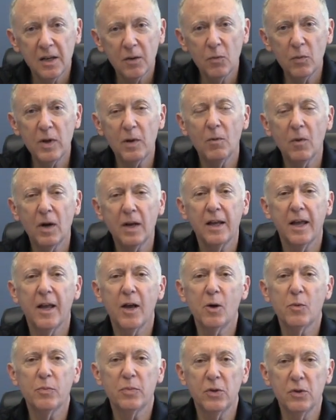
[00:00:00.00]
We want to
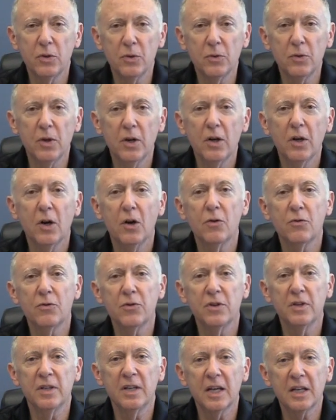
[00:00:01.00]
help you
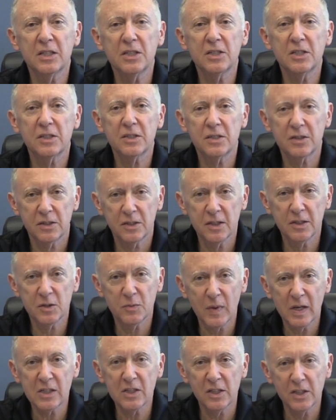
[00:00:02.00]
over the next,
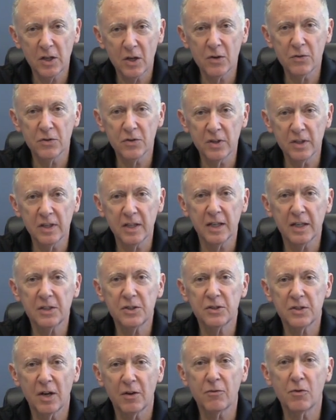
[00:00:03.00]
especially over the
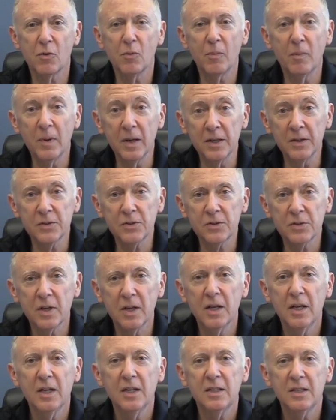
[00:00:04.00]
next several months,
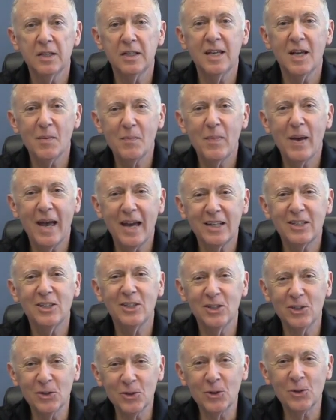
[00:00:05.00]
to get back
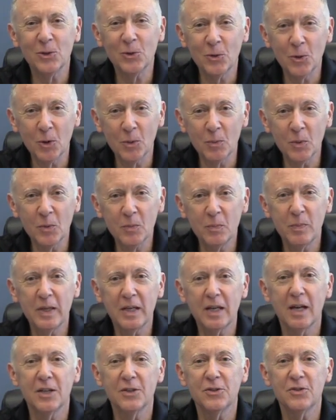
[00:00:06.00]
to your normal
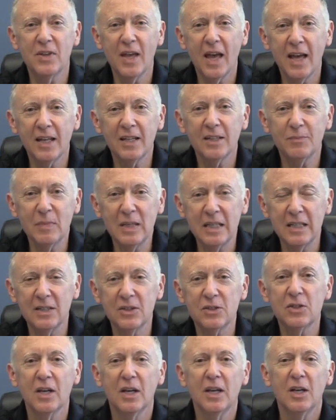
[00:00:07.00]
because that
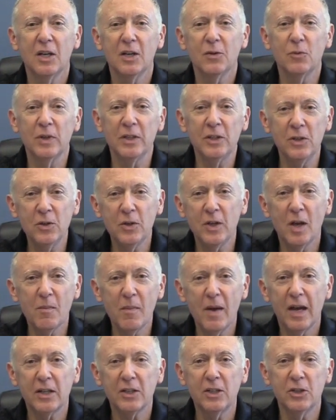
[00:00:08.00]
means when you get
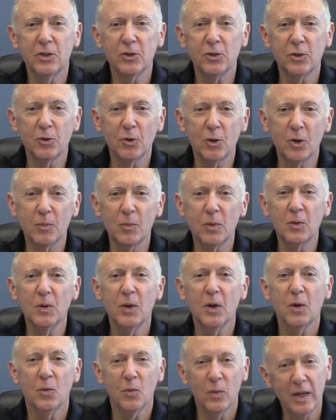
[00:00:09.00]
back to your normal,
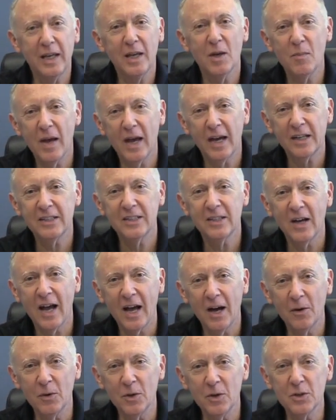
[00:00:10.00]
we get back to
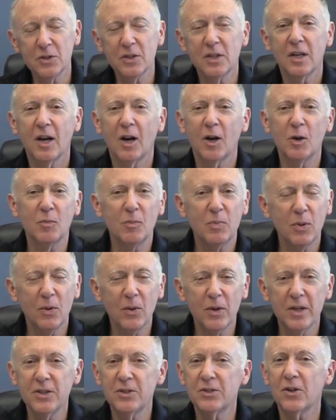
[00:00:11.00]
ours. Our
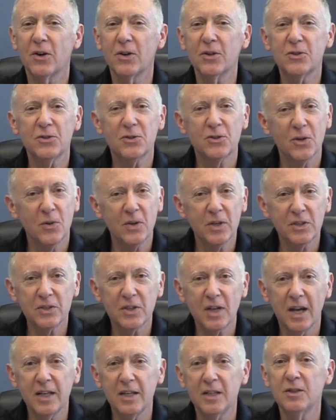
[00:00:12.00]
employees are so
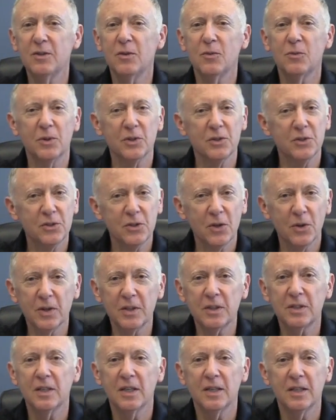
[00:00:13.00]
excited. We're
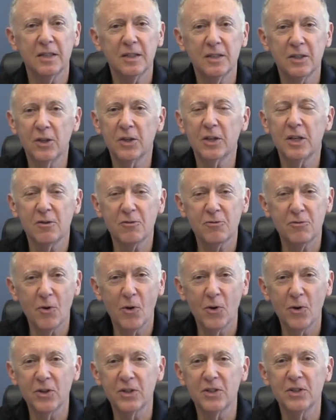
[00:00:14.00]
so uh, looking
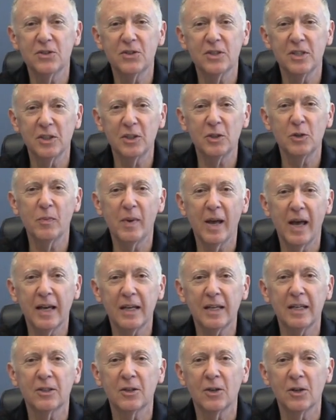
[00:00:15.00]
forward to seeing you
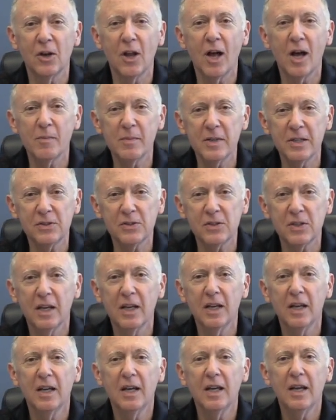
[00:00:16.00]
back in our lobbies
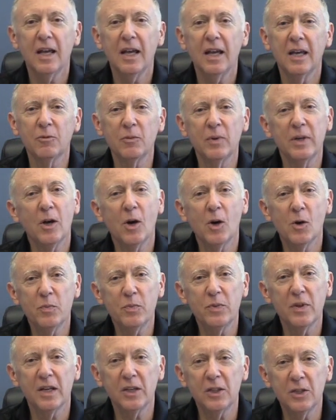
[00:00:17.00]
and we
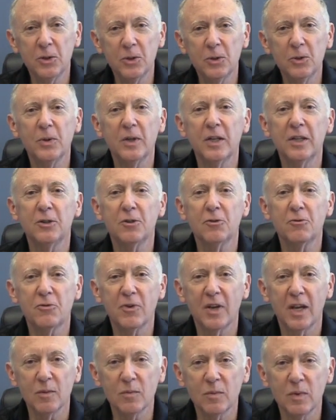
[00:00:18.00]
hope that you and your
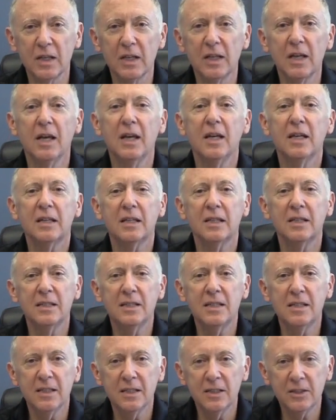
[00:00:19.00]
family
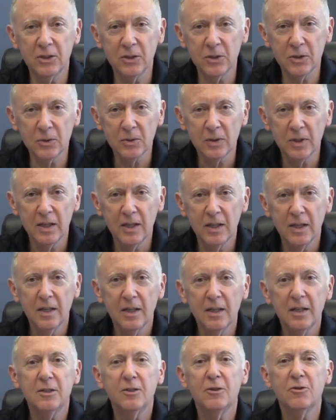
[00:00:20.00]
continue
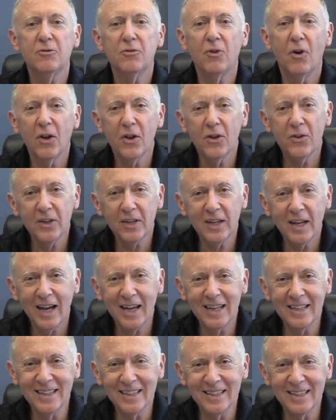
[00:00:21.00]
to follow the
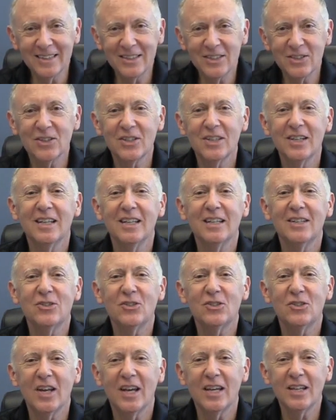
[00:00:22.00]
guidelines,
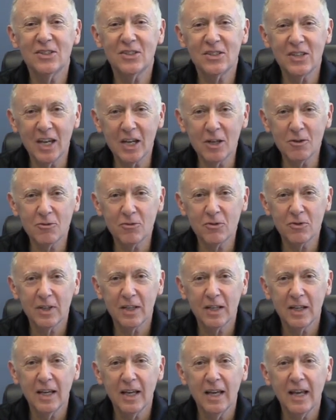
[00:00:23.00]
stay safe,
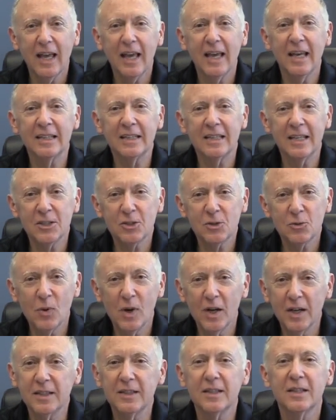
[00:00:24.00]
and guess
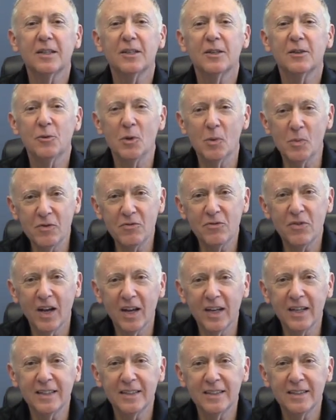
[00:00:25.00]
what? We'll be
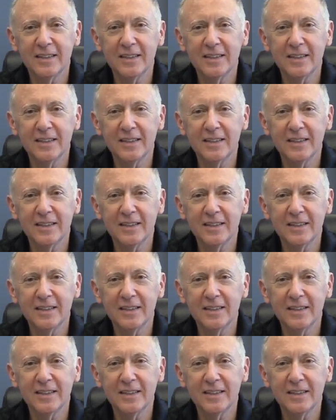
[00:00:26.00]
fine.